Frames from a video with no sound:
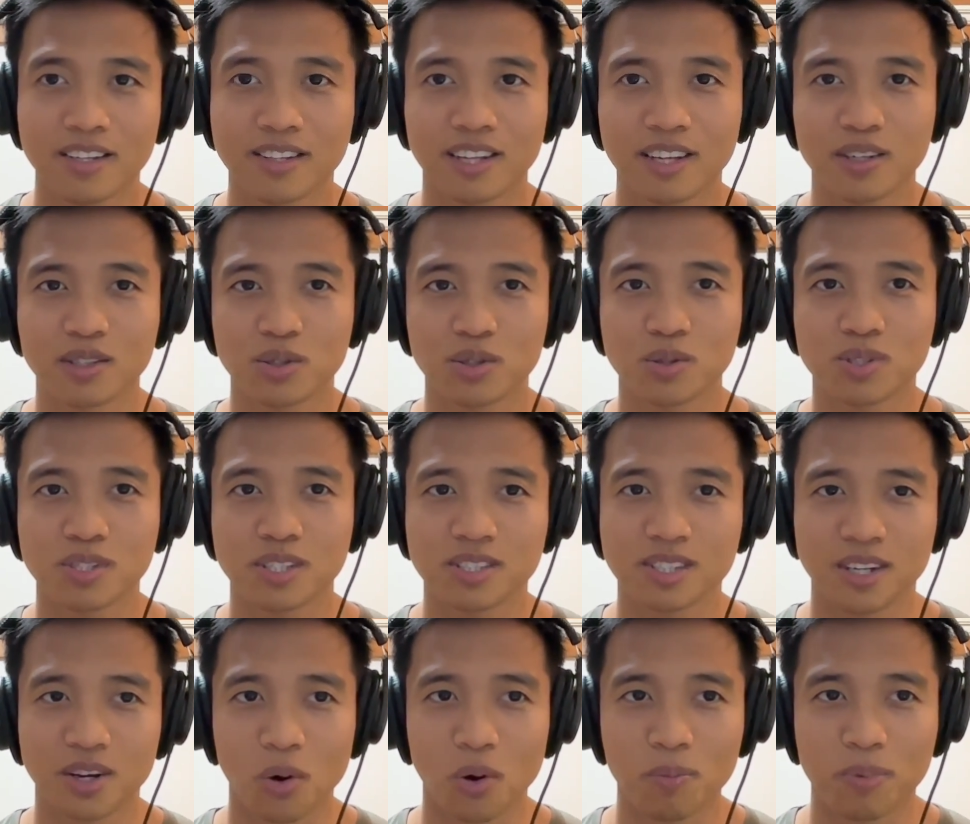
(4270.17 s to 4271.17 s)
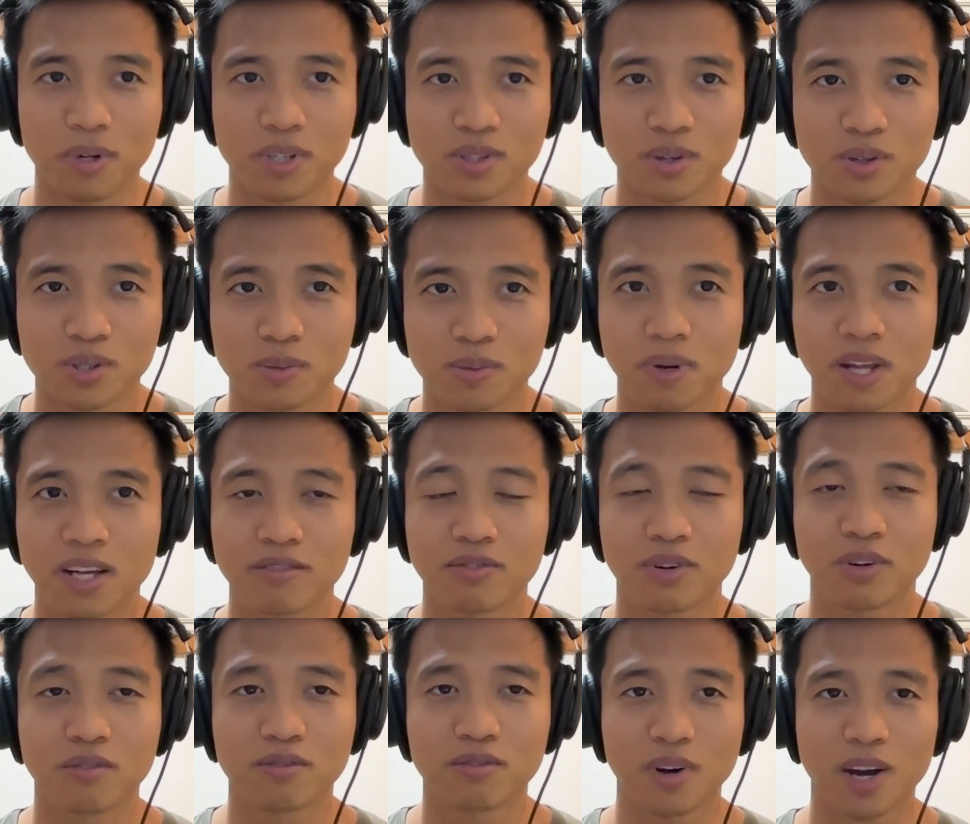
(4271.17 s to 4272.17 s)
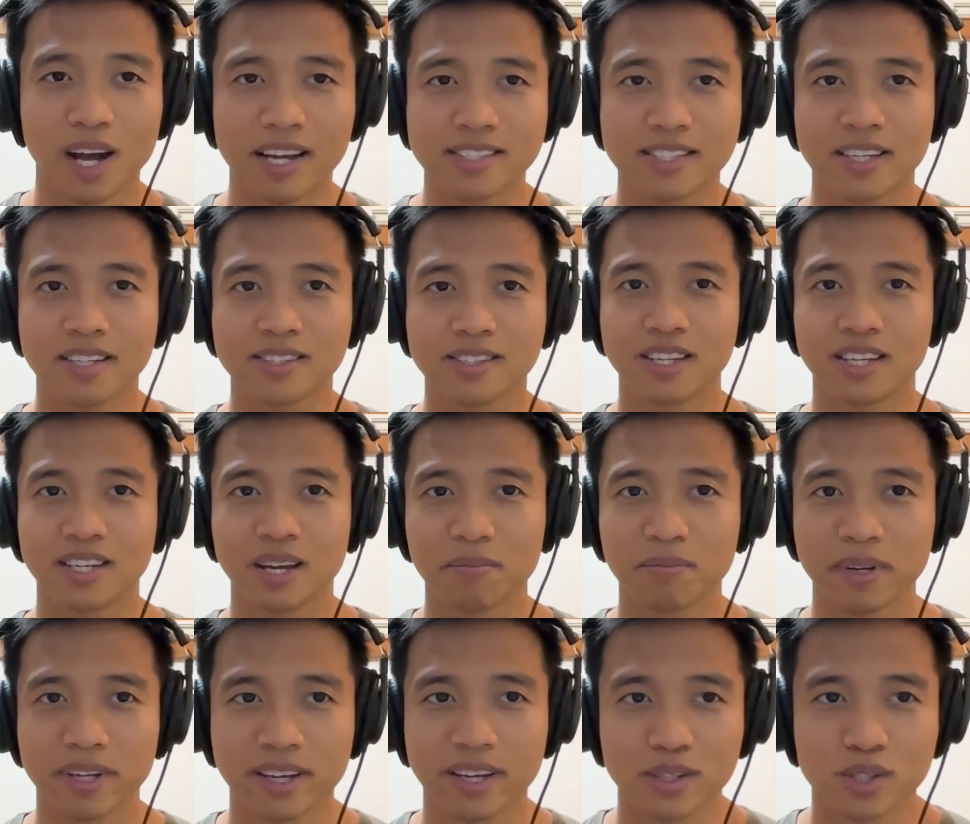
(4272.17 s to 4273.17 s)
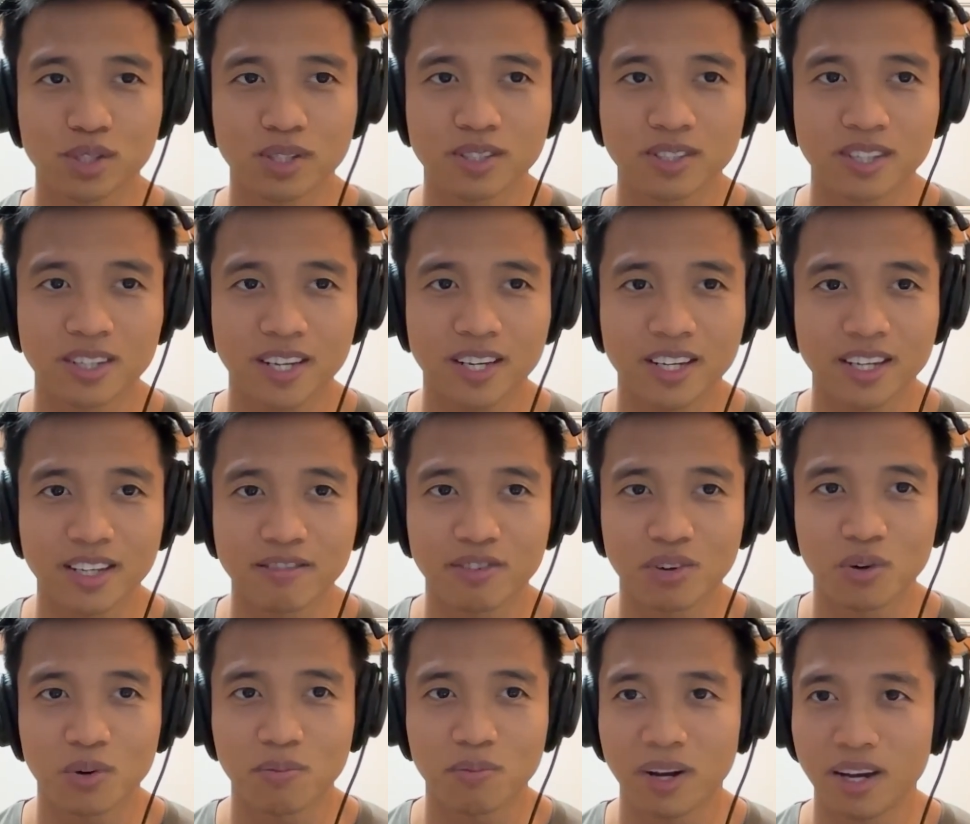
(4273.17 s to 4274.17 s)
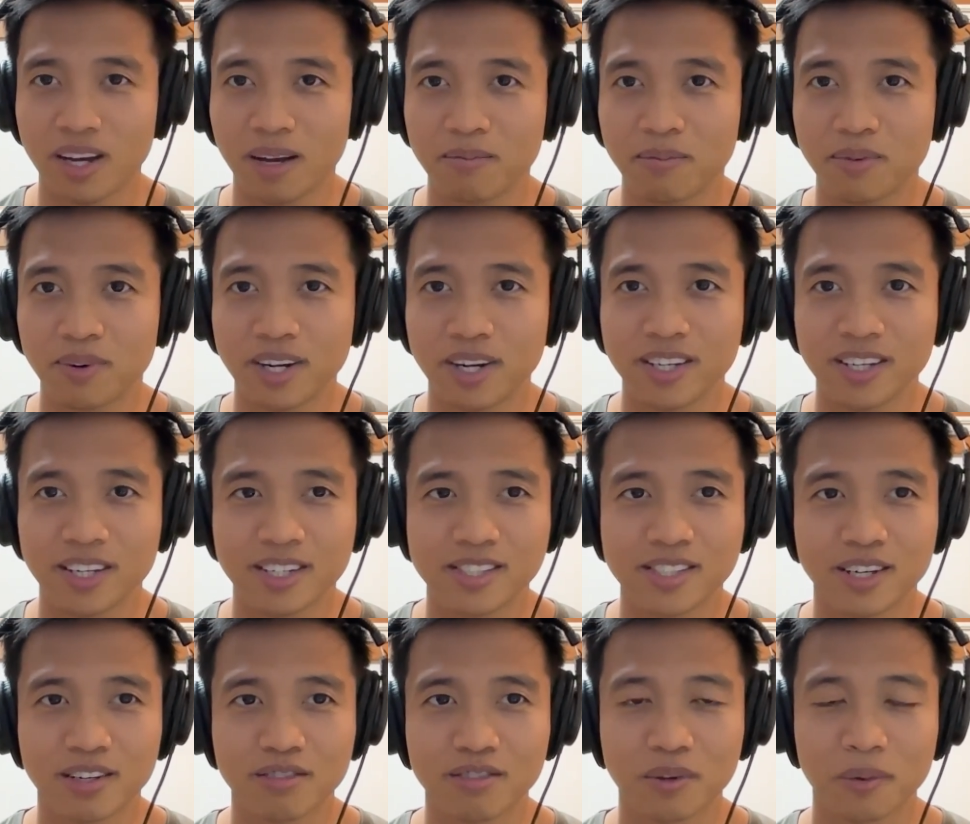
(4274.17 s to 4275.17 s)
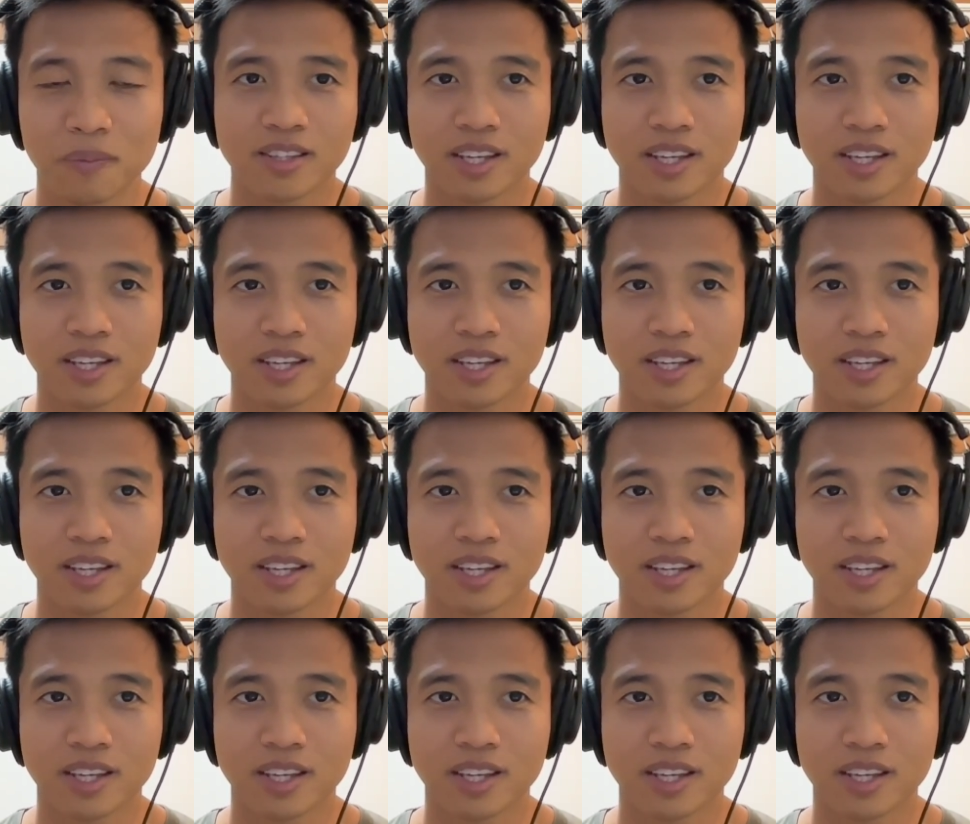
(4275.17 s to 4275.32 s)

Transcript: Tezos is an open source platform for assets and applications that can evolve by upgrading itself.